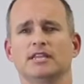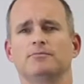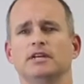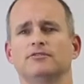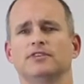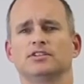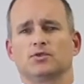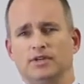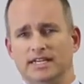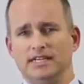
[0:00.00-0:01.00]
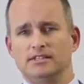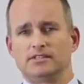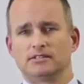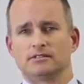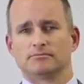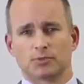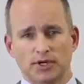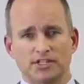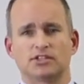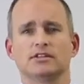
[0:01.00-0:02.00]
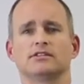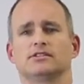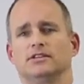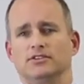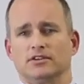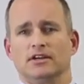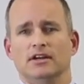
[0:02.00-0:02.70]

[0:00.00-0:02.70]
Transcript: the benefits or needs. Preach to the center.